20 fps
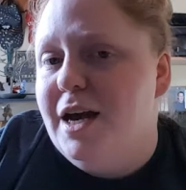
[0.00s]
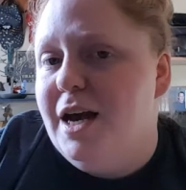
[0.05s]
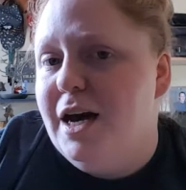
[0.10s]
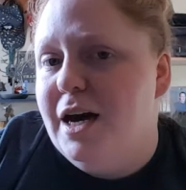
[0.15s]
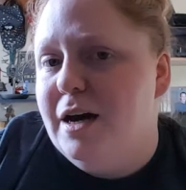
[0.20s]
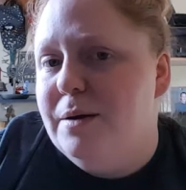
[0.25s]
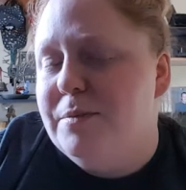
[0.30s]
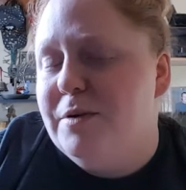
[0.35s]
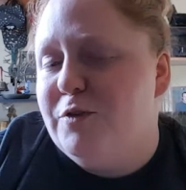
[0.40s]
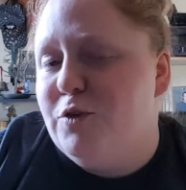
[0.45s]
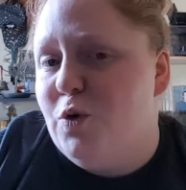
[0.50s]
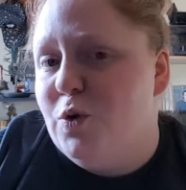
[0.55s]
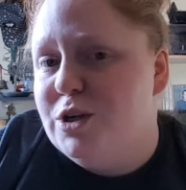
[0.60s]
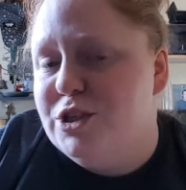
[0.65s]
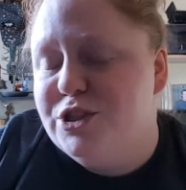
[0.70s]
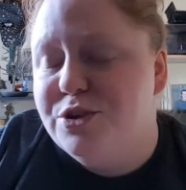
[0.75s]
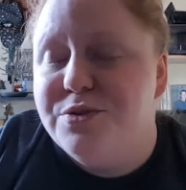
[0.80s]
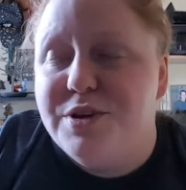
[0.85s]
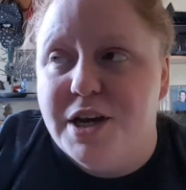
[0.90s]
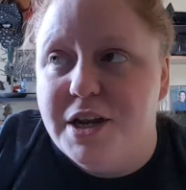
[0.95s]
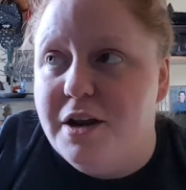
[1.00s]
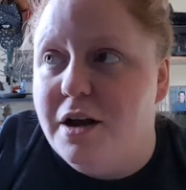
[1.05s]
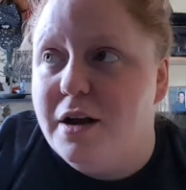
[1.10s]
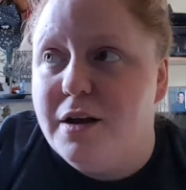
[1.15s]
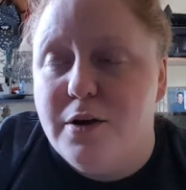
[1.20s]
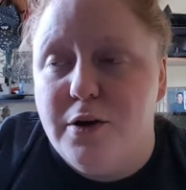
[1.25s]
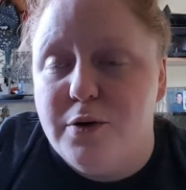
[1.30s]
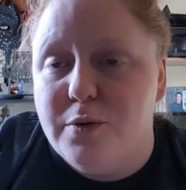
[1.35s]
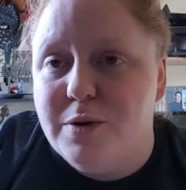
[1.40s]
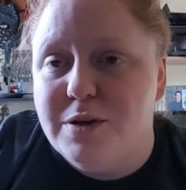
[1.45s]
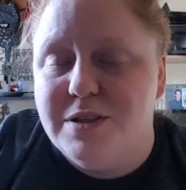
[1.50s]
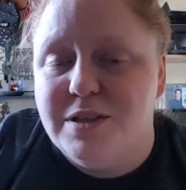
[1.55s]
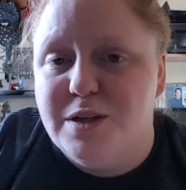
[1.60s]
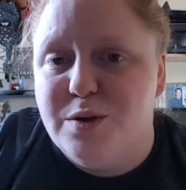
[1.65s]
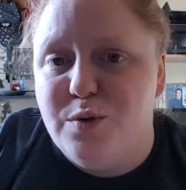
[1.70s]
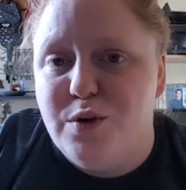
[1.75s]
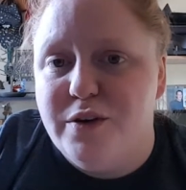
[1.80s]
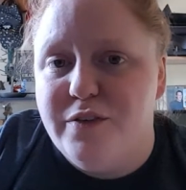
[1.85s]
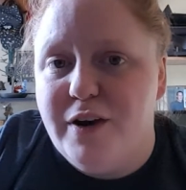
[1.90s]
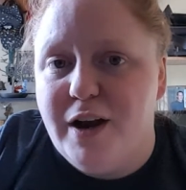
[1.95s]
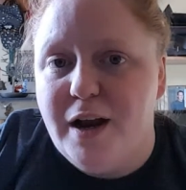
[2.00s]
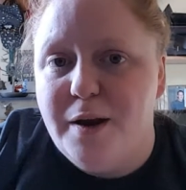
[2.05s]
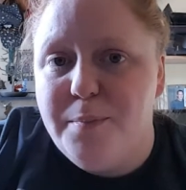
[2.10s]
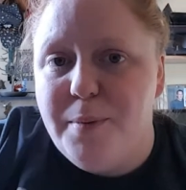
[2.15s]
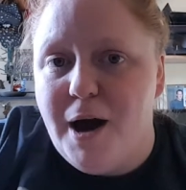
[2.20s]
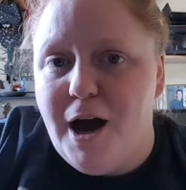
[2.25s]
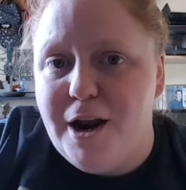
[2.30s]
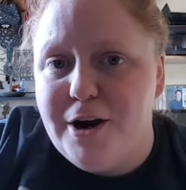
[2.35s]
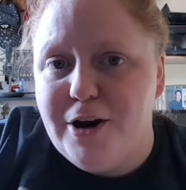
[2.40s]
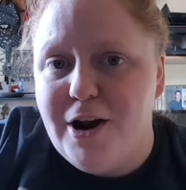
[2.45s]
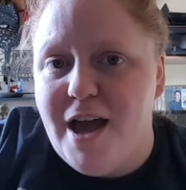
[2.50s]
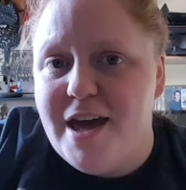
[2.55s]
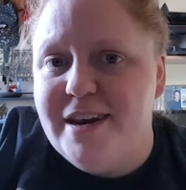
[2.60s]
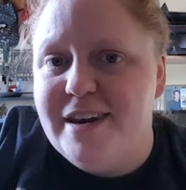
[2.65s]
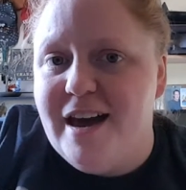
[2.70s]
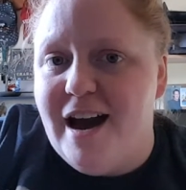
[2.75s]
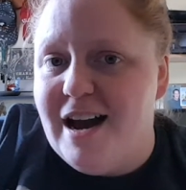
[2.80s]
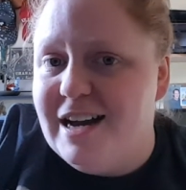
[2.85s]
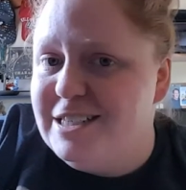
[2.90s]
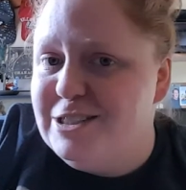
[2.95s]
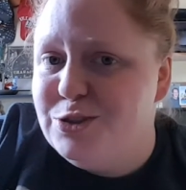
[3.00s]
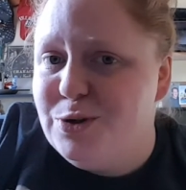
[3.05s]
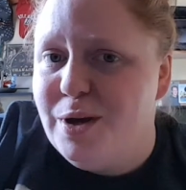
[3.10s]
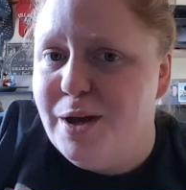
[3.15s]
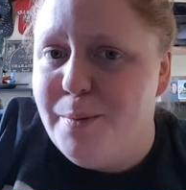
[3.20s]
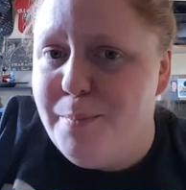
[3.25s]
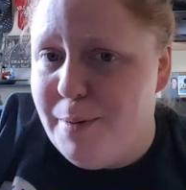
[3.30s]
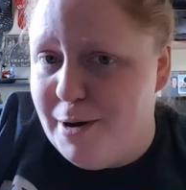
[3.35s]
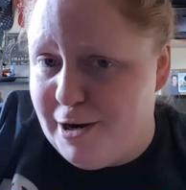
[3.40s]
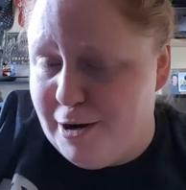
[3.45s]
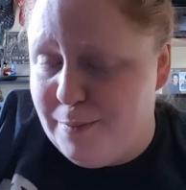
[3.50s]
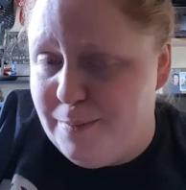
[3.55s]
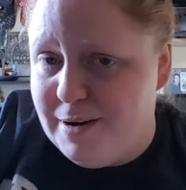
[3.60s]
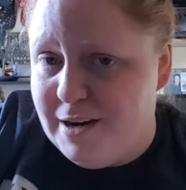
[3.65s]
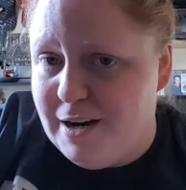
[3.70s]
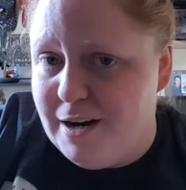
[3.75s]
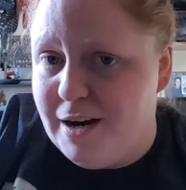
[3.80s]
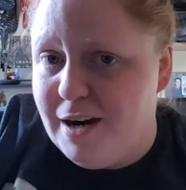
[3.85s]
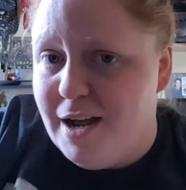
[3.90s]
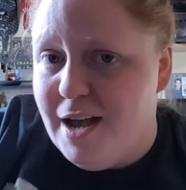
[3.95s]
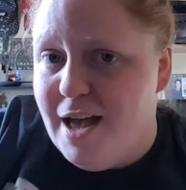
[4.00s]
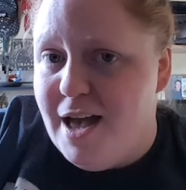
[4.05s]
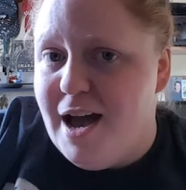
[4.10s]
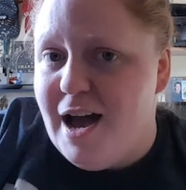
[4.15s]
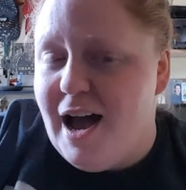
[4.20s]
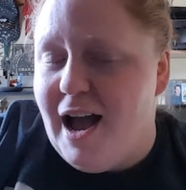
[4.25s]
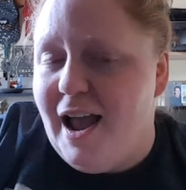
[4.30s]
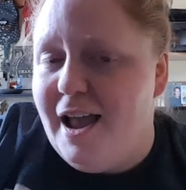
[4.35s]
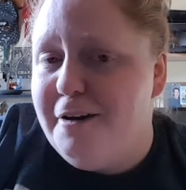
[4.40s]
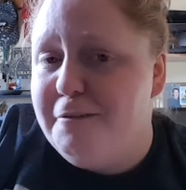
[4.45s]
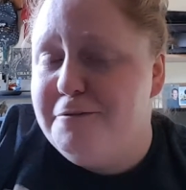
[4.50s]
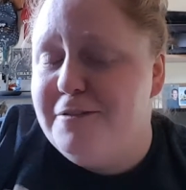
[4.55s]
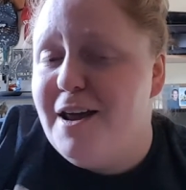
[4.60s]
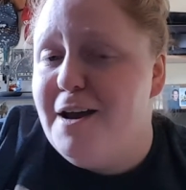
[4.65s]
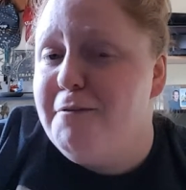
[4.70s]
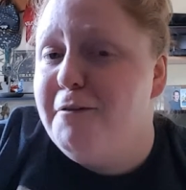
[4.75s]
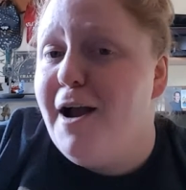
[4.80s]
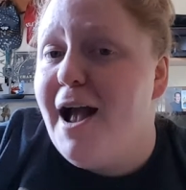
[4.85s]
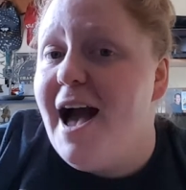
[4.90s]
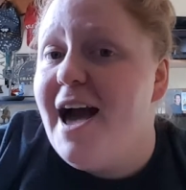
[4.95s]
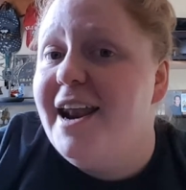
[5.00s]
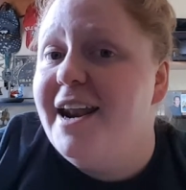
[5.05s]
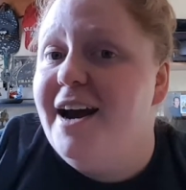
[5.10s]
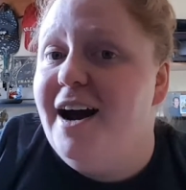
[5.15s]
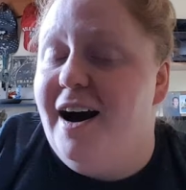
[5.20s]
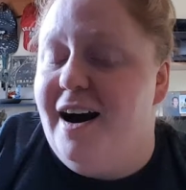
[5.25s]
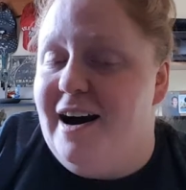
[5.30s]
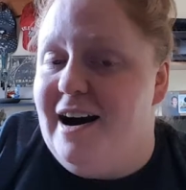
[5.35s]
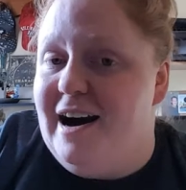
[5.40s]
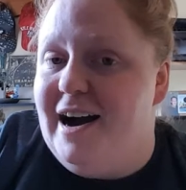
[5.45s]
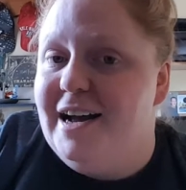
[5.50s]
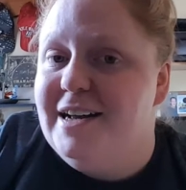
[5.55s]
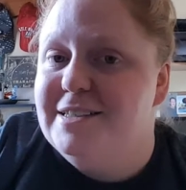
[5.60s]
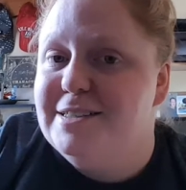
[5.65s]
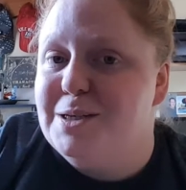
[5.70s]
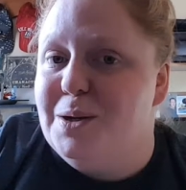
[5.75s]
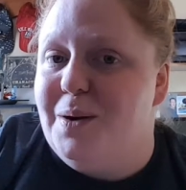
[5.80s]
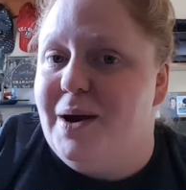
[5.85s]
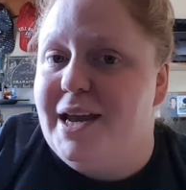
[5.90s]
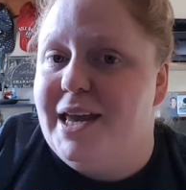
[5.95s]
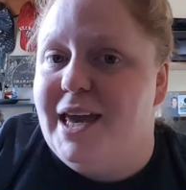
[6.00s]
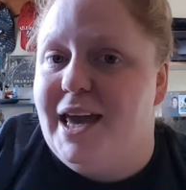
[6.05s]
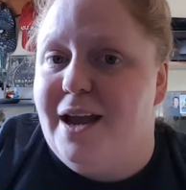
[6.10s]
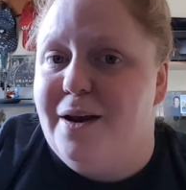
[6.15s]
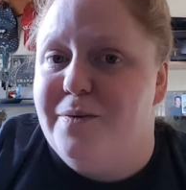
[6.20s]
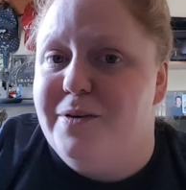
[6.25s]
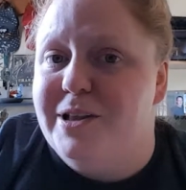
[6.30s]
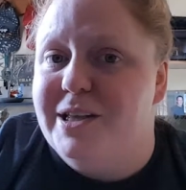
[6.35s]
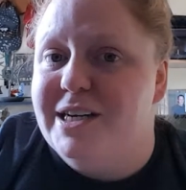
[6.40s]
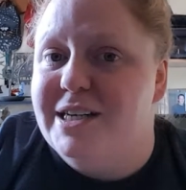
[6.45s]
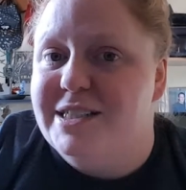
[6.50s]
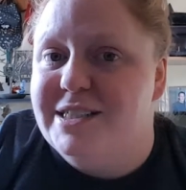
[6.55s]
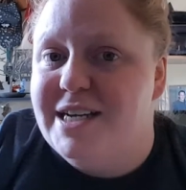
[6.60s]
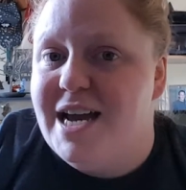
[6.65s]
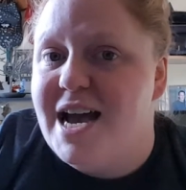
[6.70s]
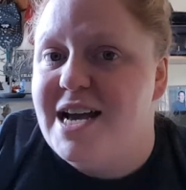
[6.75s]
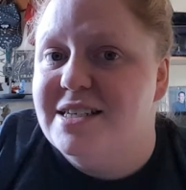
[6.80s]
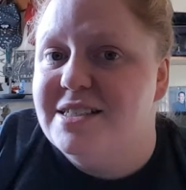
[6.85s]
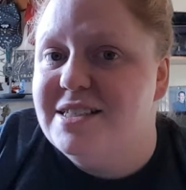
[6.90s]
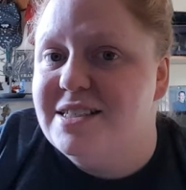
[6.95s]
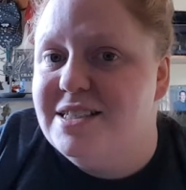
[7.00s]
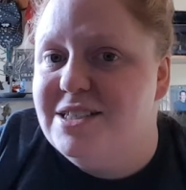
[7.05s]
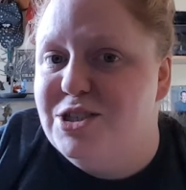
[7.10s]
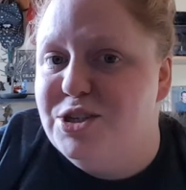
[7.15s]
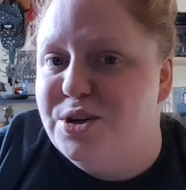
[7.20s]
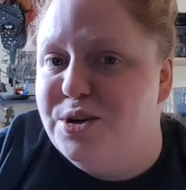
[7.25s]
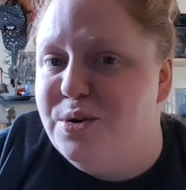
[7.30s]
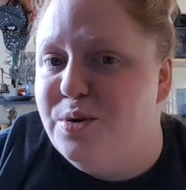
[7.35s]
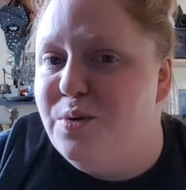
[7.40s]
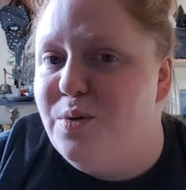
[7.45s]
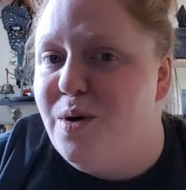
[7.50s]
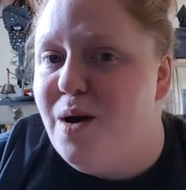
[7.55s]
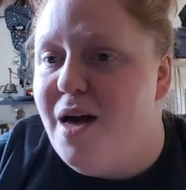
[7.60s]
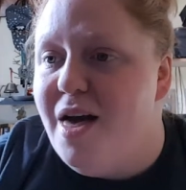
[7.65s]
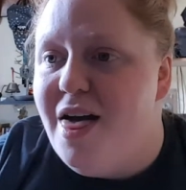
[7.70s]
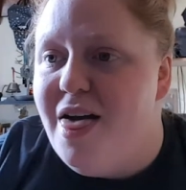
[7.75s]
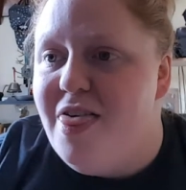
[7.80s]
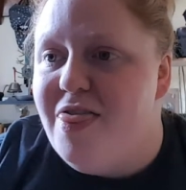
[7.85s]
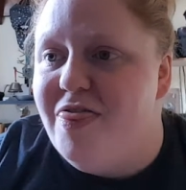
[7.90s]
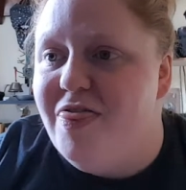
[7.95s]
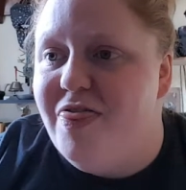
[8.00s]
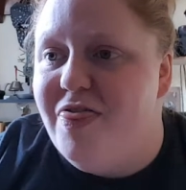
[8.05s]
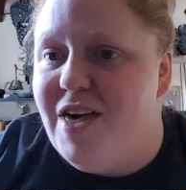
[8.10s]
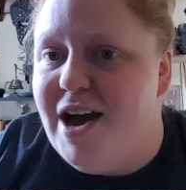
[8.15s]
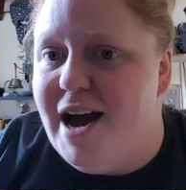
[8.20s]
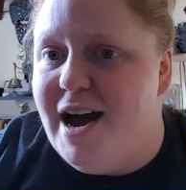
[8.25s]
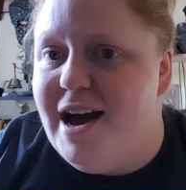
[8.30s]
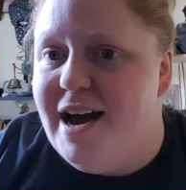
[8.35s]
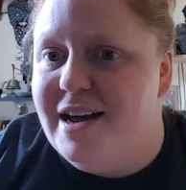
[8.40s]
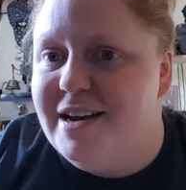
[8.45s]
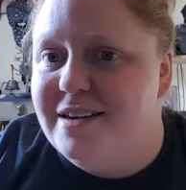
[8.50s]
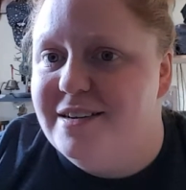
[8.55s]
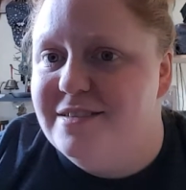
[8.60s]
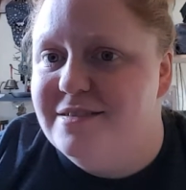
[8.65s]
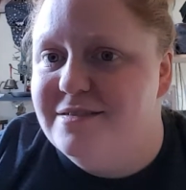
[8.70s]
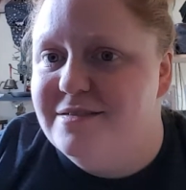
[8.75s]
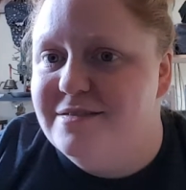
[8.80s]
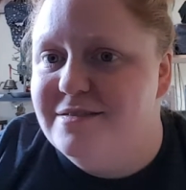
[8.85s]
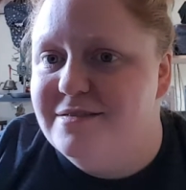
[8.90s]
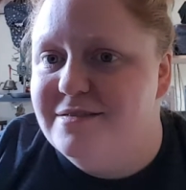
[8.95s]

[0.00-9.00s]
Of course, you cannot go to Wizarding World of Harry Potter and not enjoy a butterbeer. I have never had it hot, so I can't really attest to that